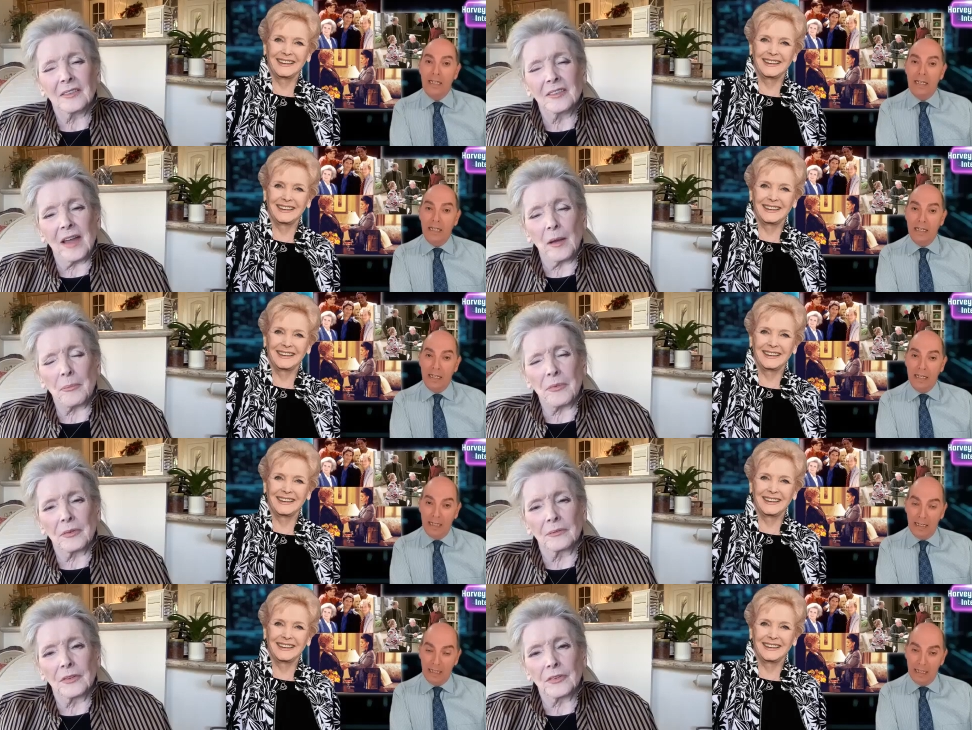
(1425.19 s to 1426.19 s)

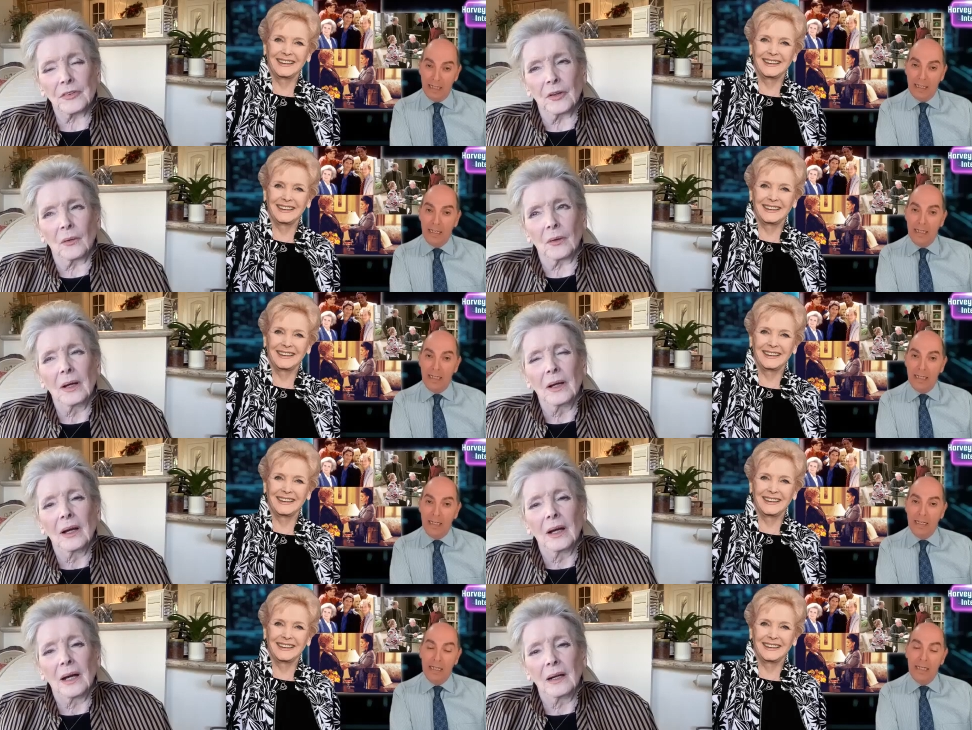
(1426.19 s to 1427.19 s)
Speaker 1: depth of the song,
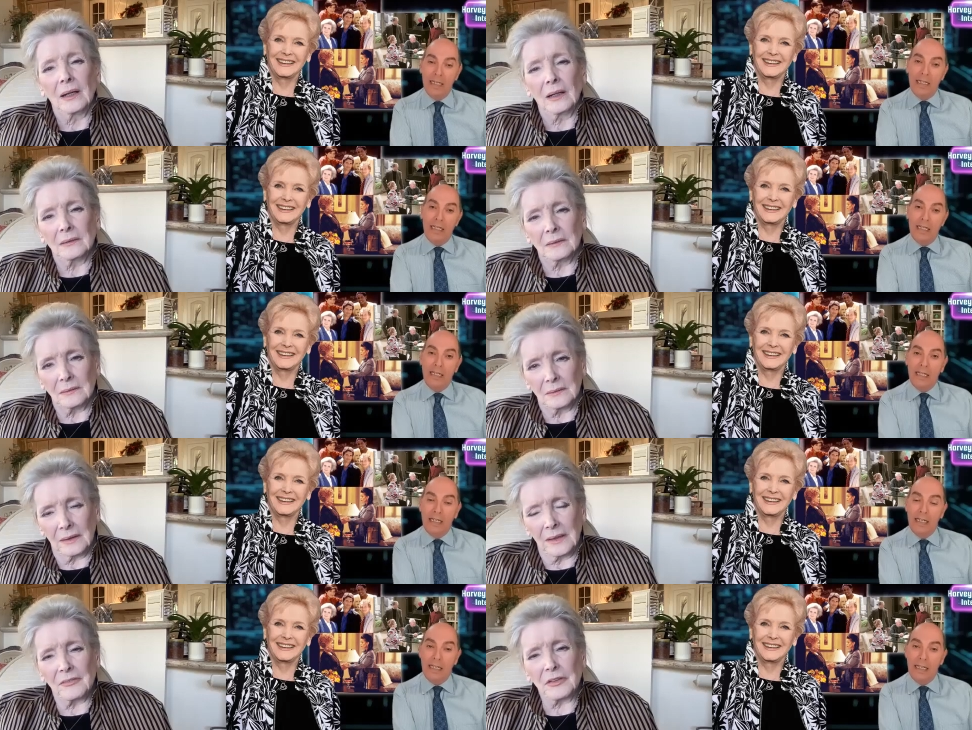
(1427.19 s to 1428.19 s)

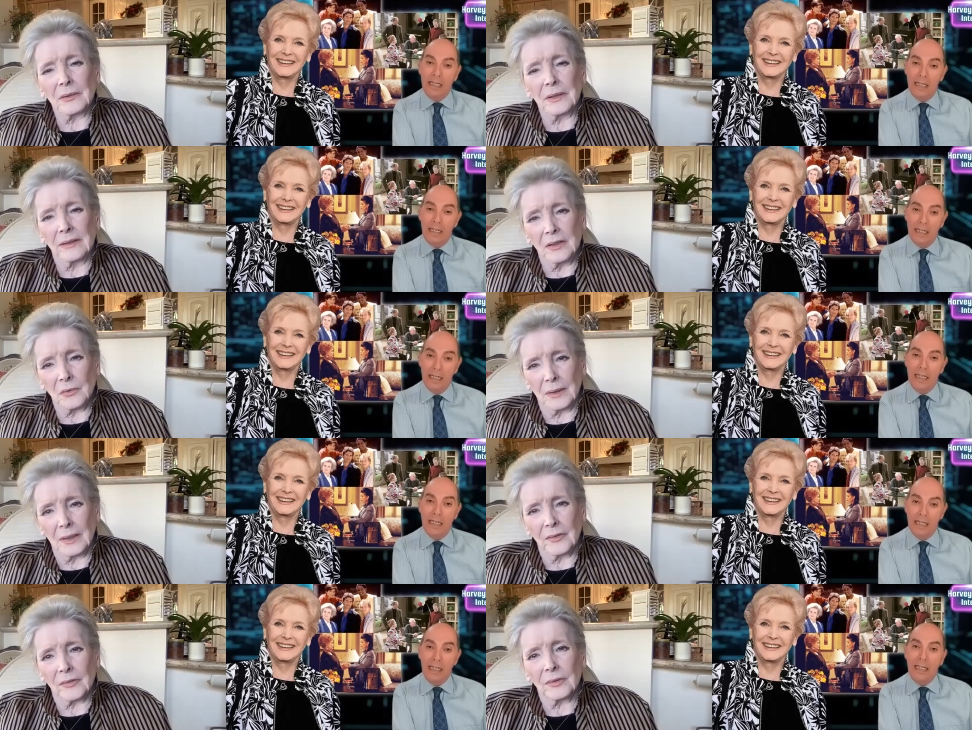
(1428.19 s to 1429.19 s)
I Never Do Anything
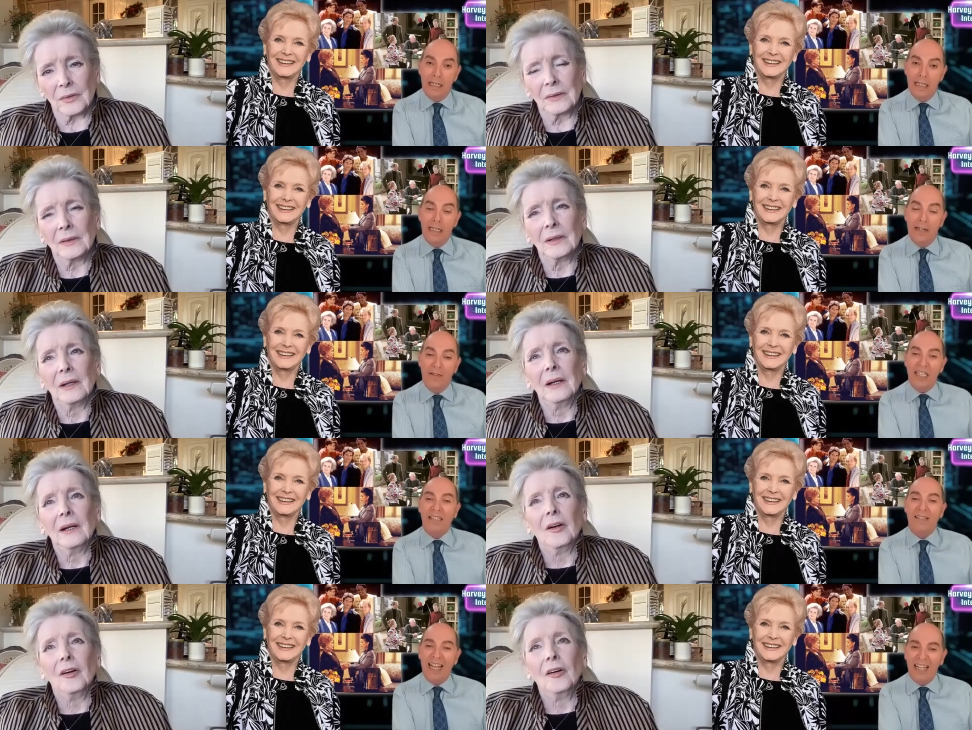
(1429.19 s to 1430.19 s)
Twice.
Speaker 2: The
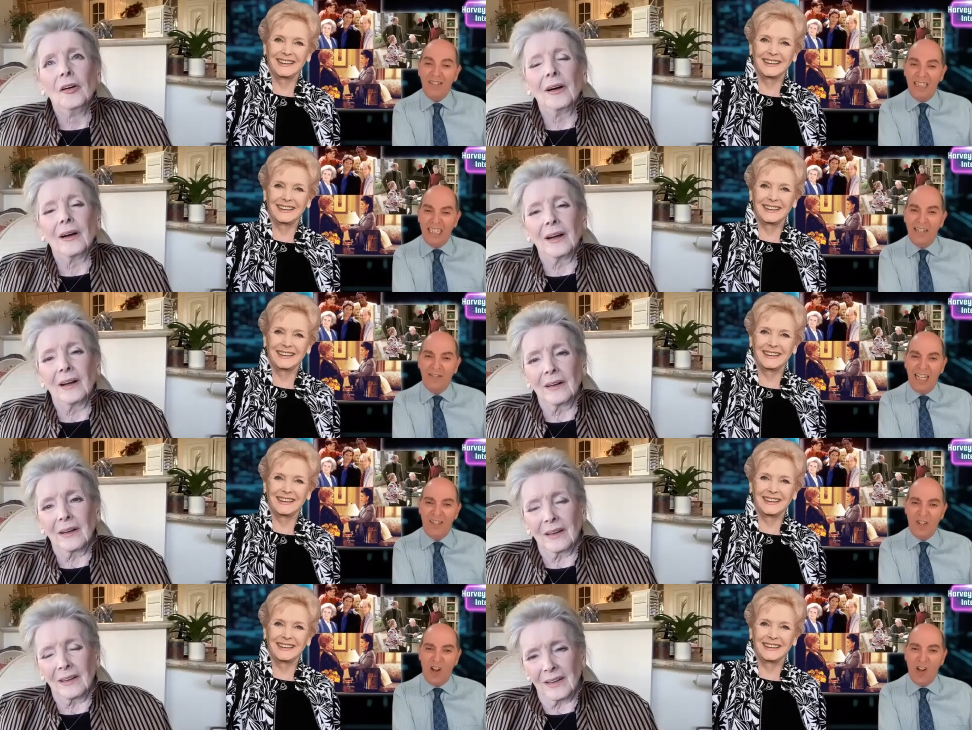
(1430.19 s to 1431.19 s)
intensity of
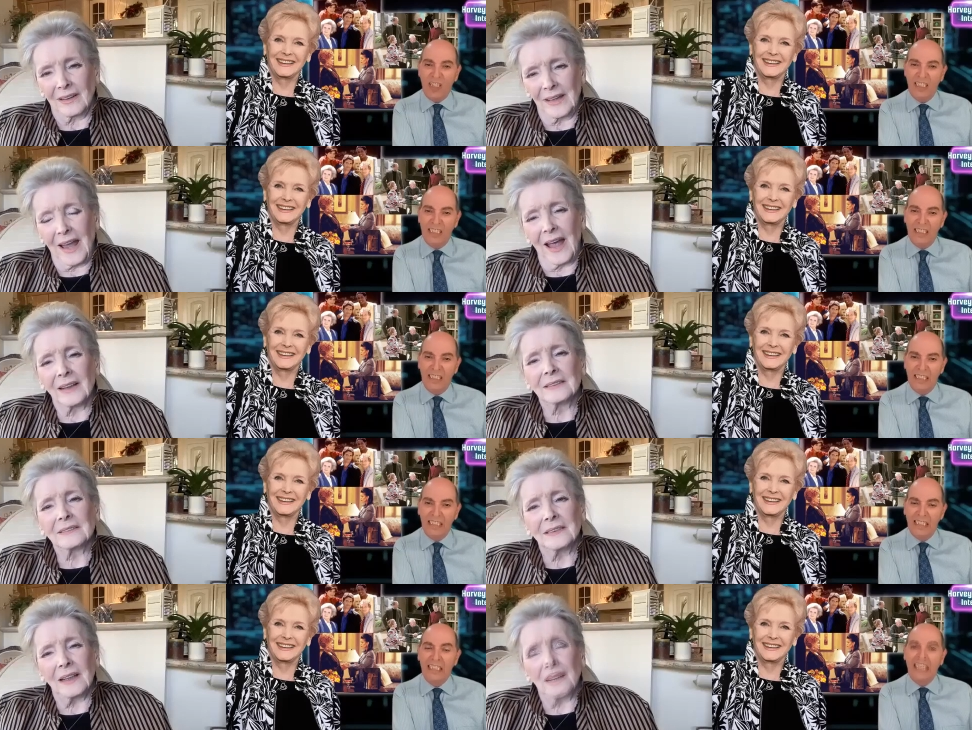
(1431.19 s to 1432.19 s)
that song.
Speaker 1: Yeah.
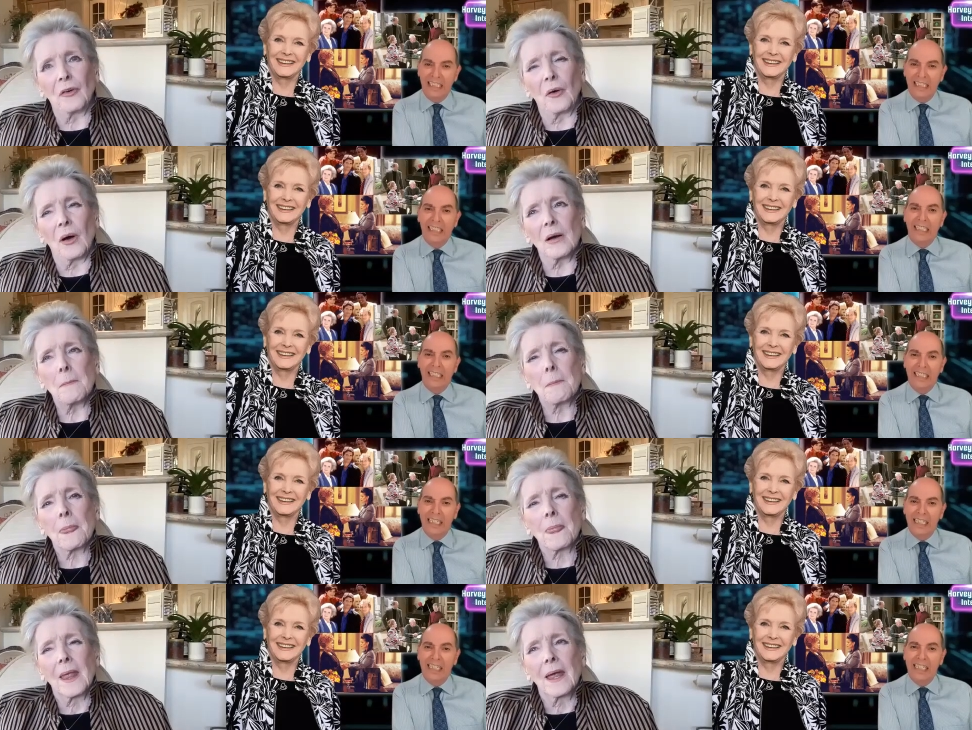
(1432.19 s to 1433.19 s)
For
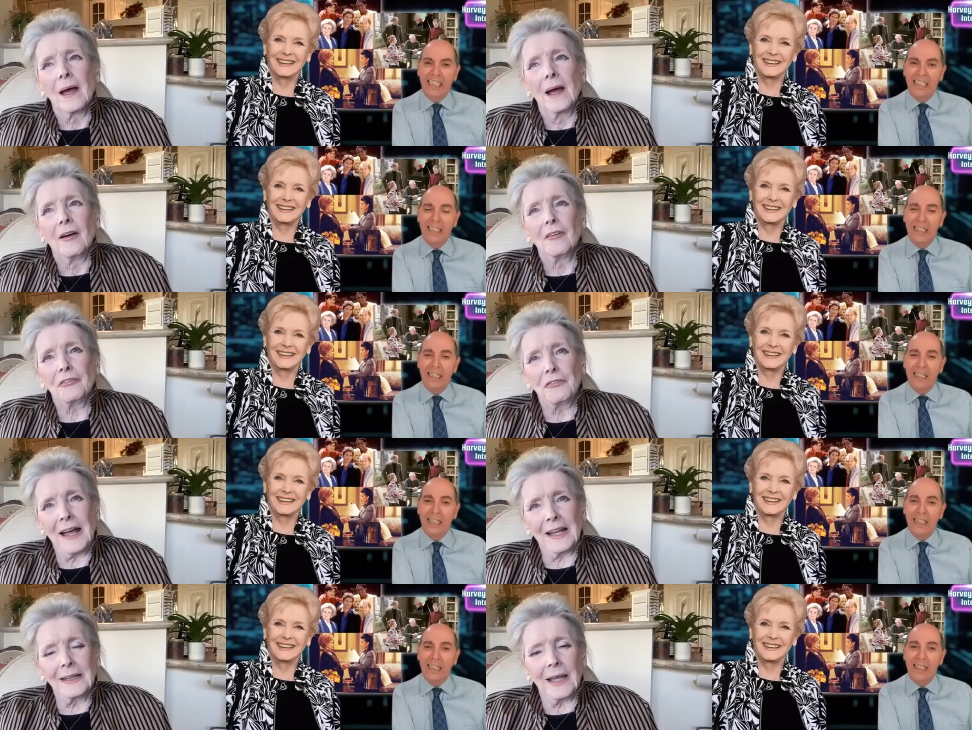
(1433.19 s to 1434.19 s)

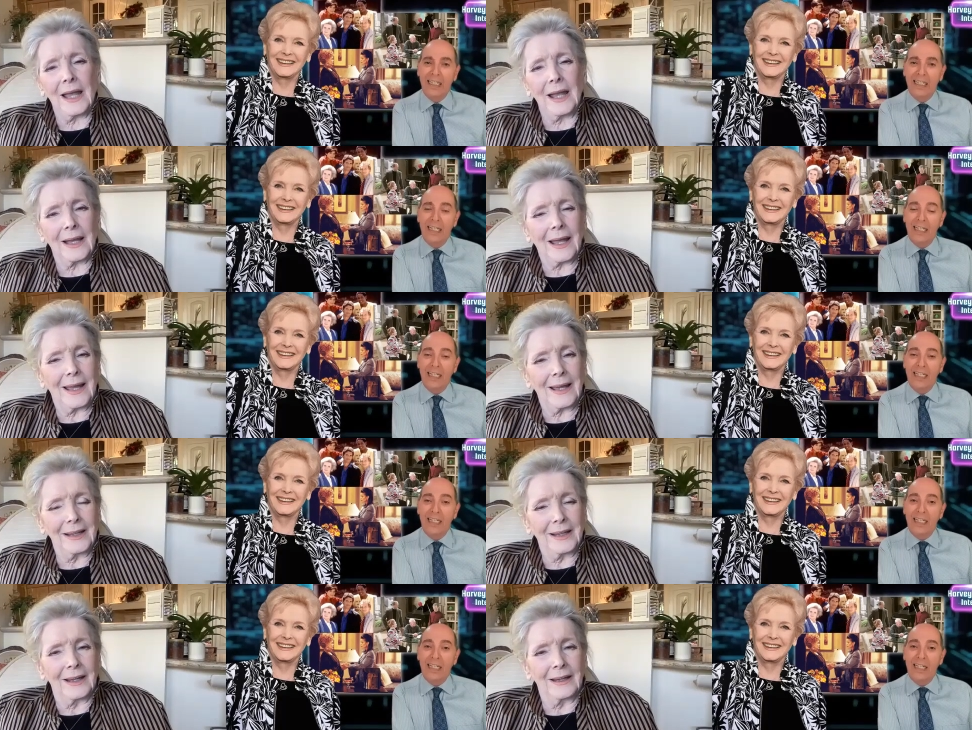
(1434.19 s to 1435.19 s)
Fun and
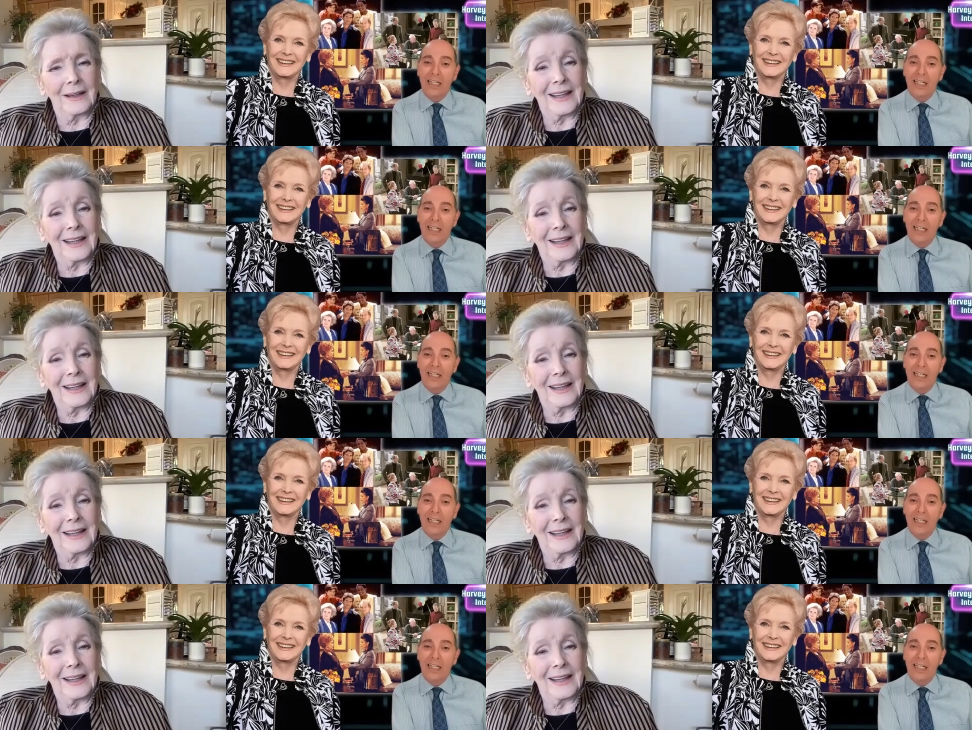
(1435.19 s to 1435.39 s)
Anger,